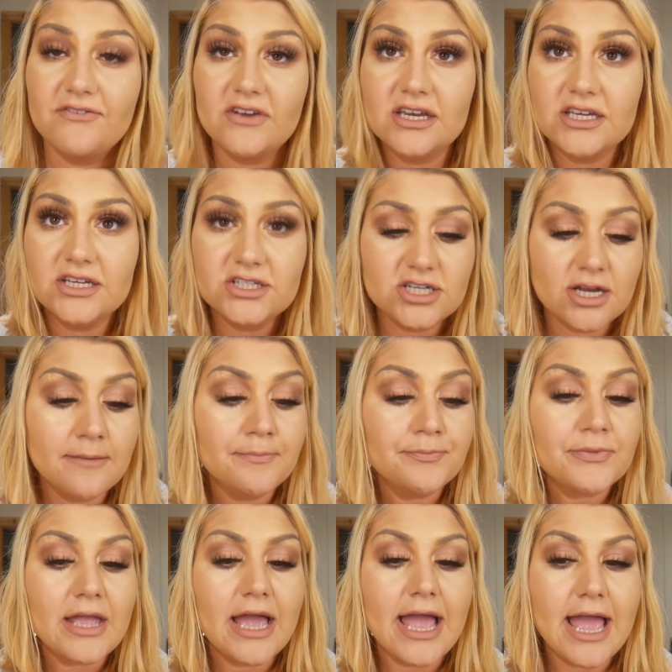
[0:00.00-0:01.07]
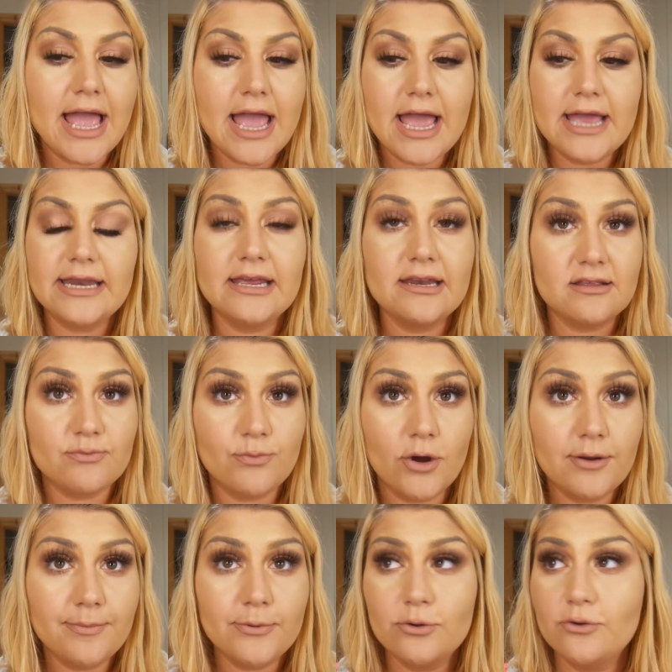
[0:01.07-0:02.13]
finish. And it is
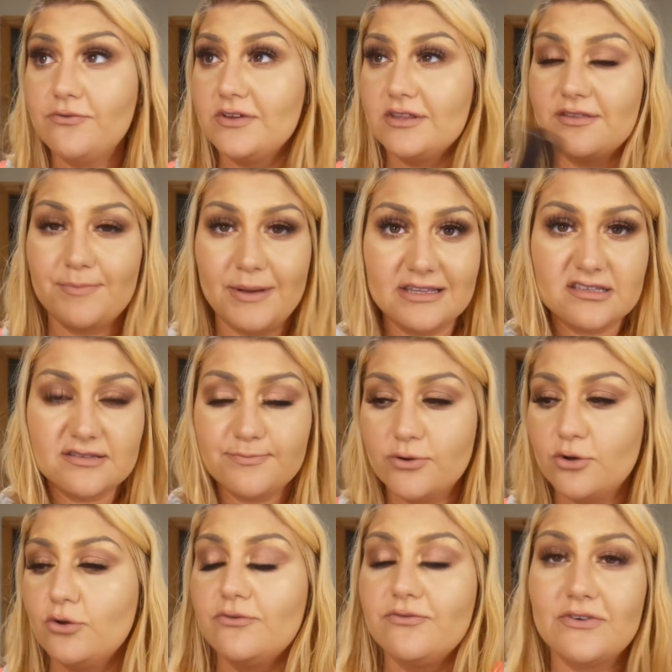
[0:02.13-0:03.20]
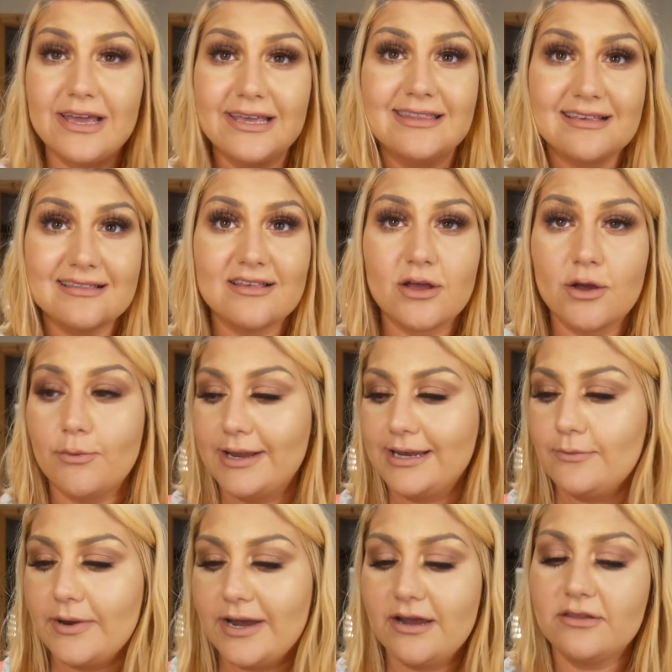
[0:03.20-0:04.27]
waterproof, it's budget proof, it doesn't go
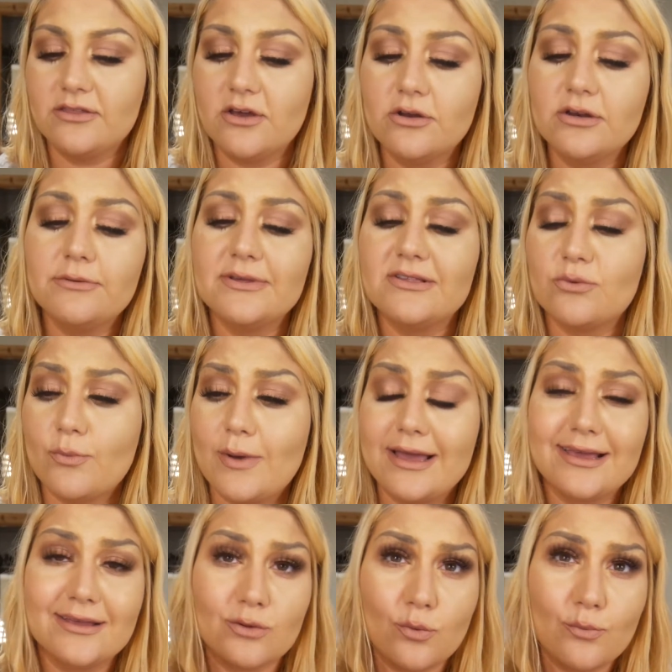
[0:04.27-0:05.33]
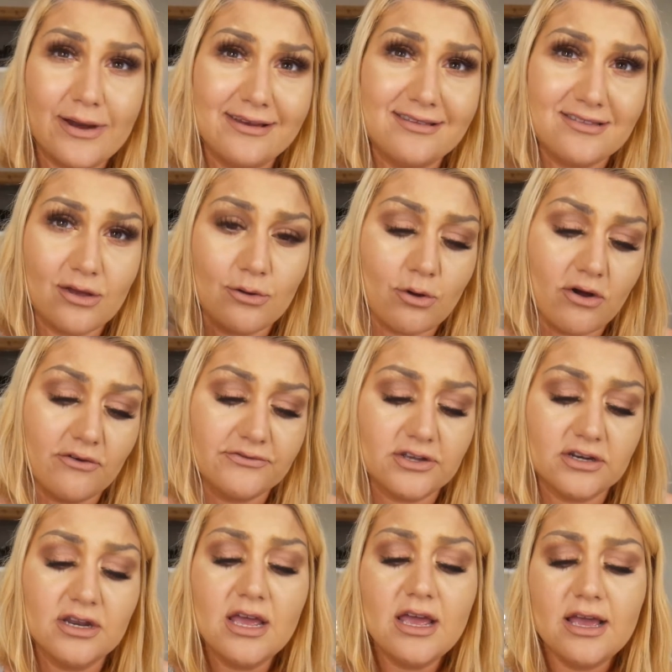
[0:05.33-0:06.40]
anywhere. The only reason why I don't wear it so
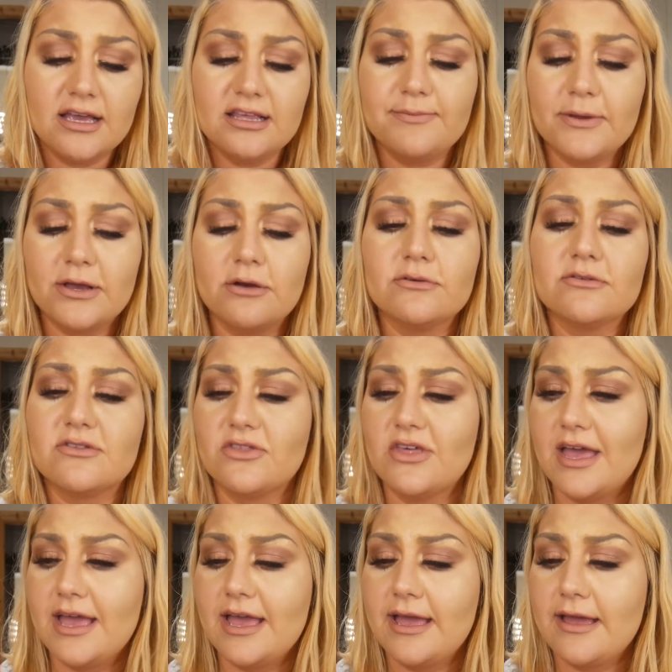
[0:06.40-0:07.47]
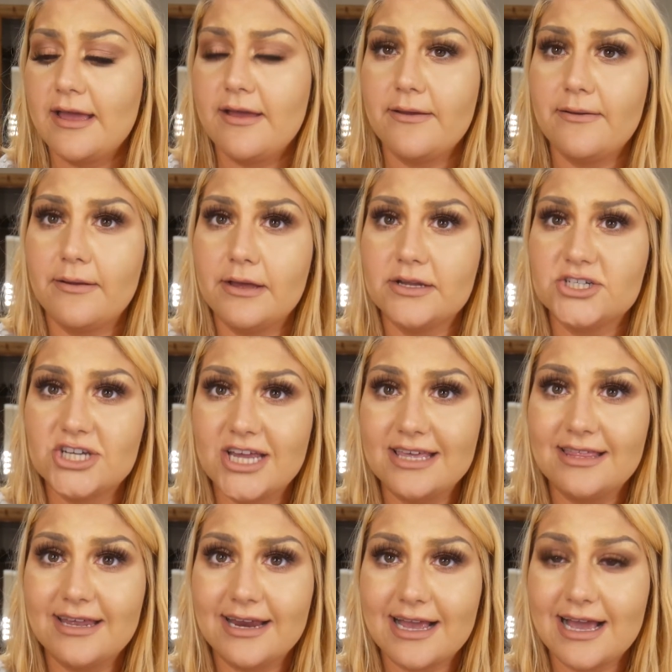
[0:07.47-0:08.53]
often is because the
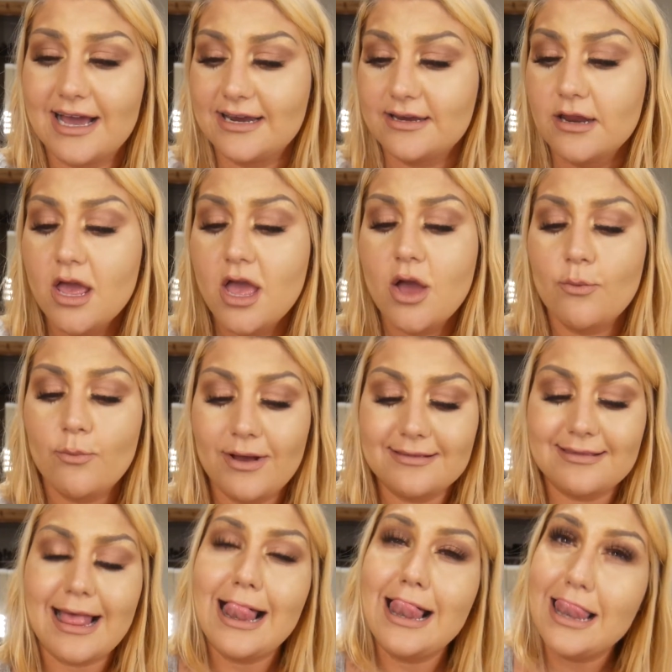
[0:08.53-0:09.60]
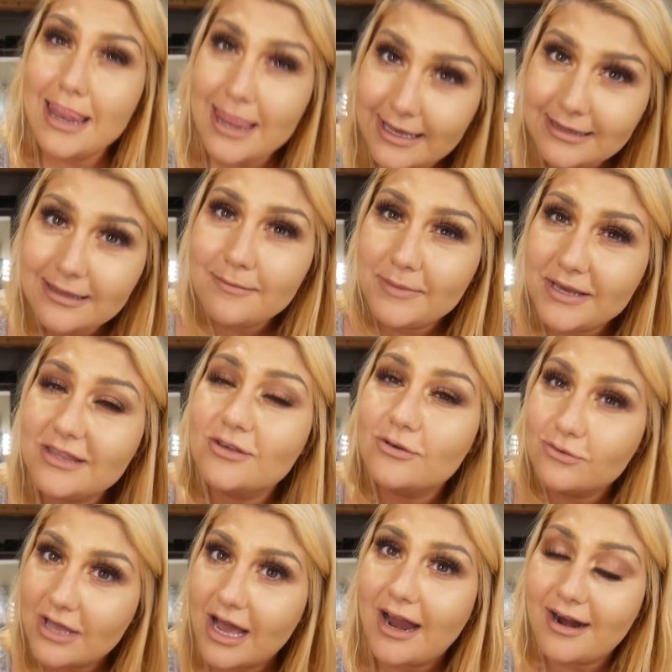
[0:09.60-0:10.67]
shade that I got was a little bit
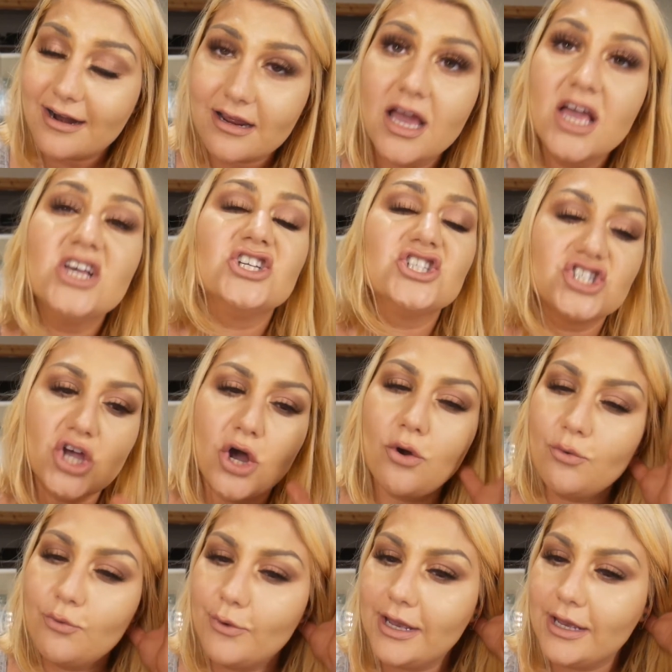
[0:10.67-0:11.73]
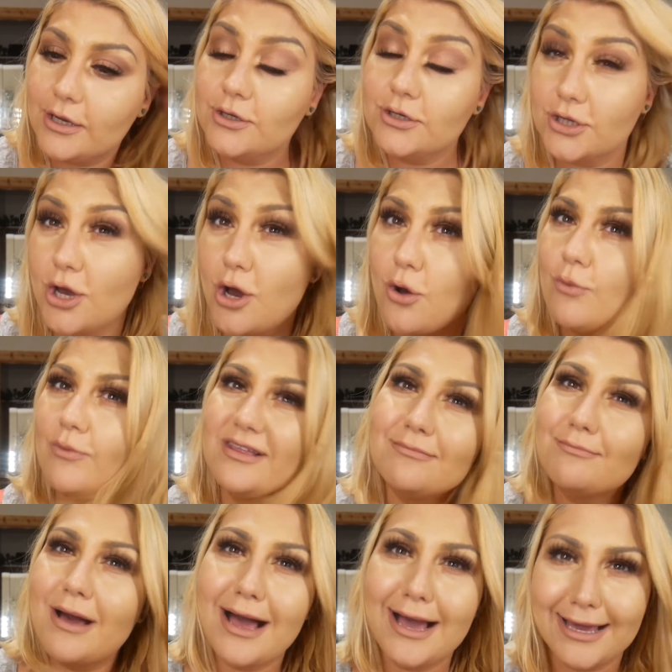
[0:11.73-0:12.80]
too dark, so it couldn't go with
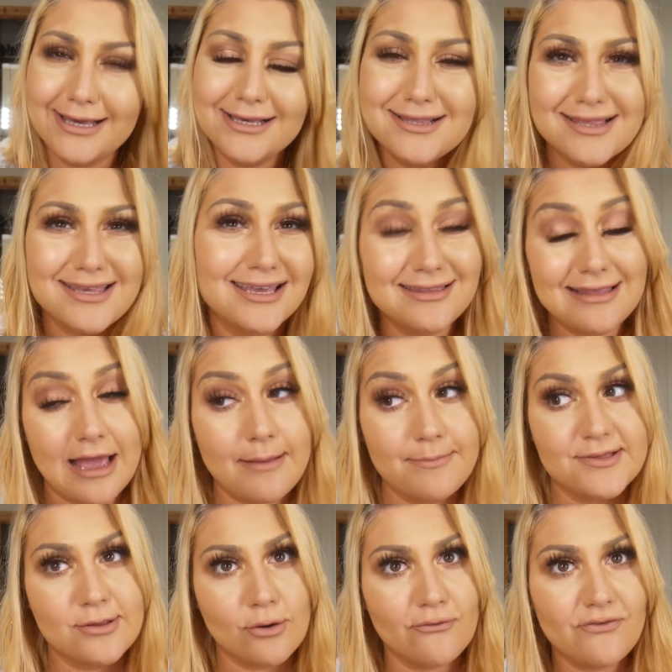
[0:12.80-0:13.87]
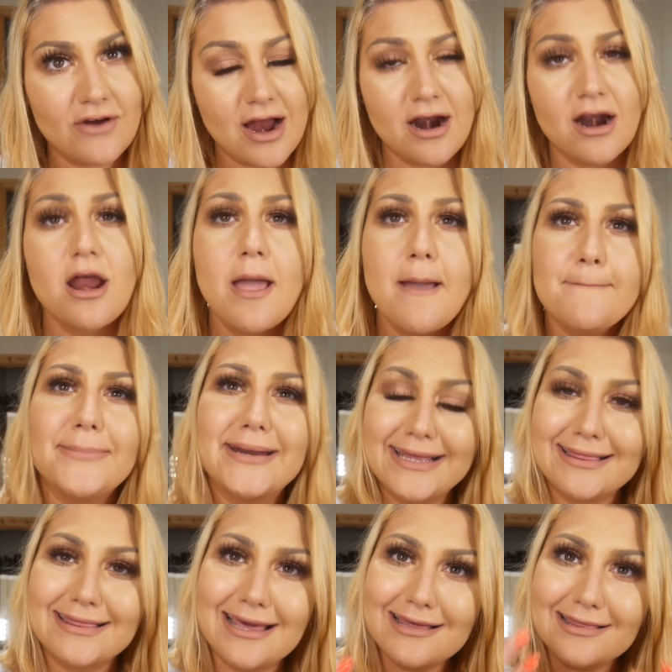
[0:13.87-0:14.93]
my skin type so far. But
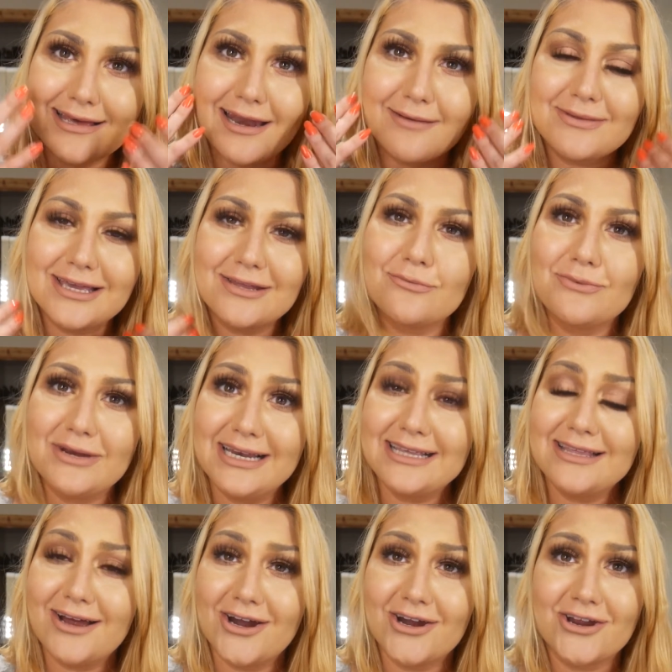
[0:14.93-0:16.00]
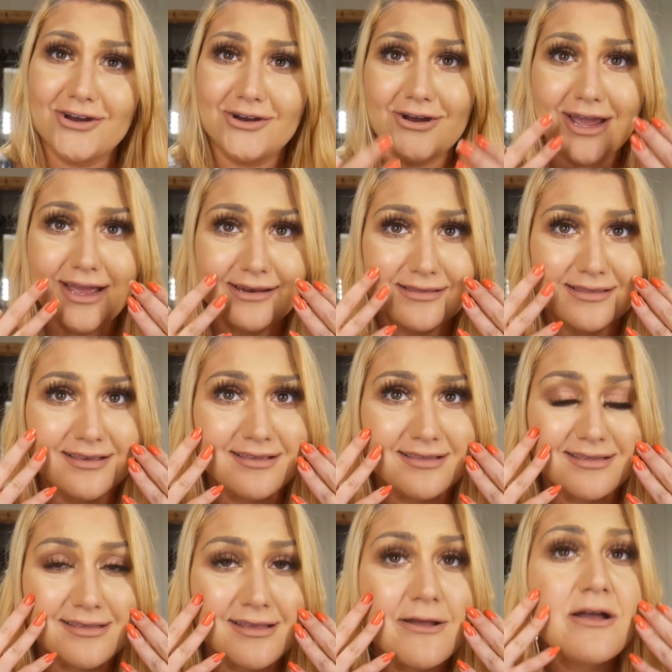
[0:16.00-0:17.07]
I think that I'm getting really darker, and
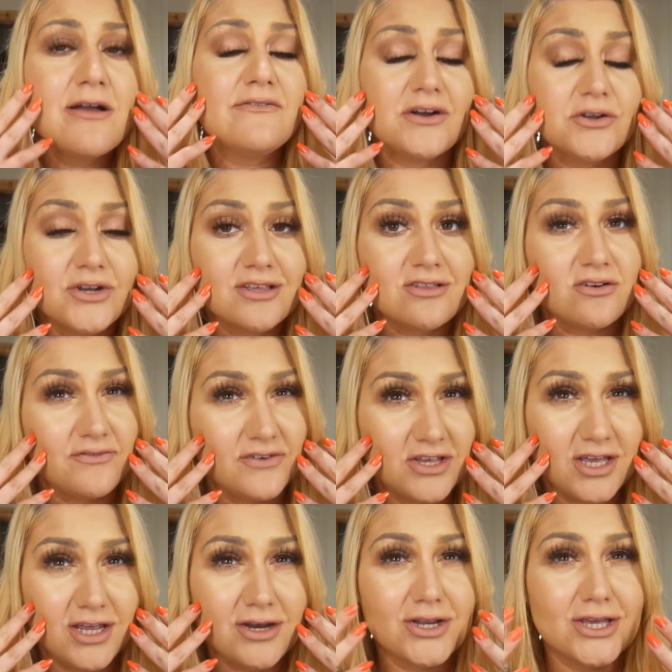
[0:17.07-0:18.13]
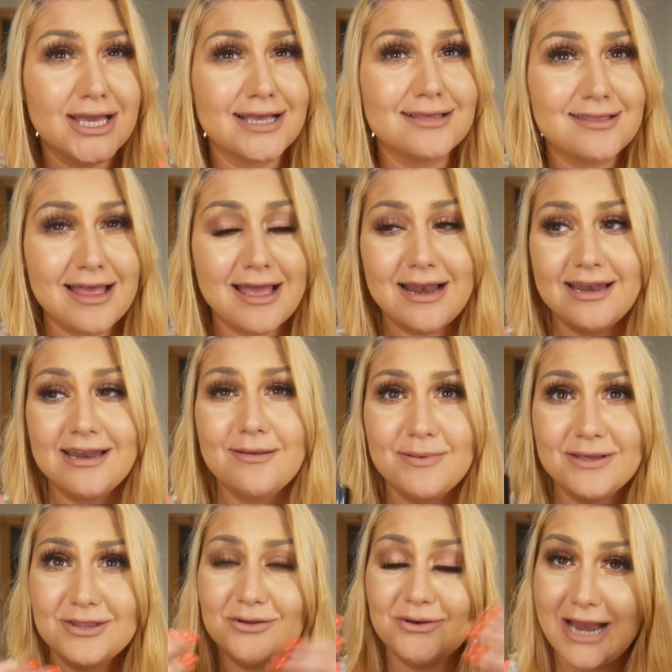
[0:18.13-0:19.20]
this foundation over here gets a little
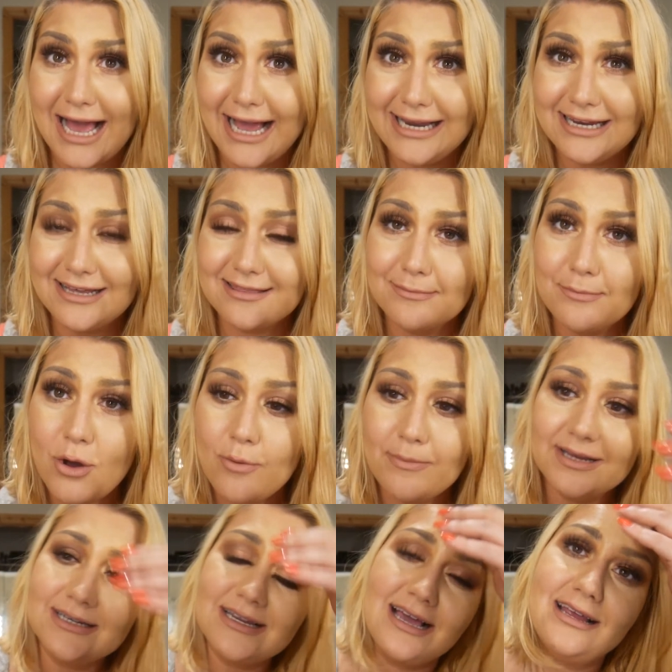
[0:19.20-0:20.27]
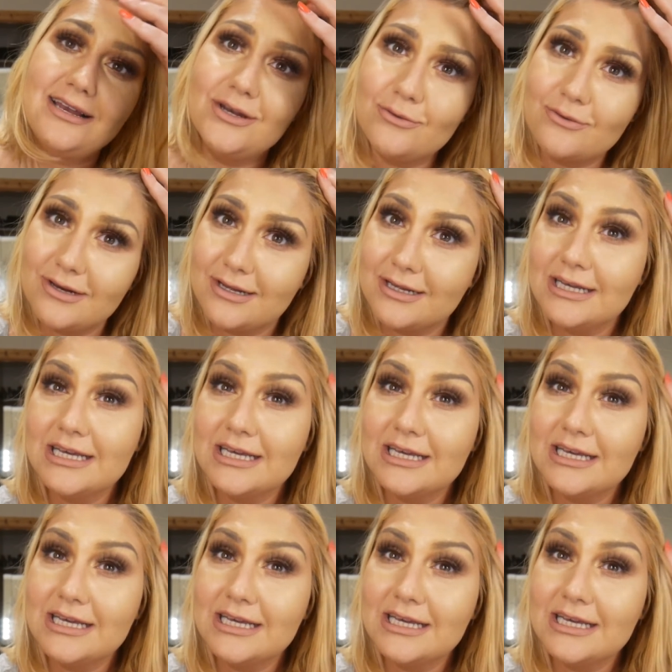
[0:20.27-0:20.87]
bit too light at the moment. I look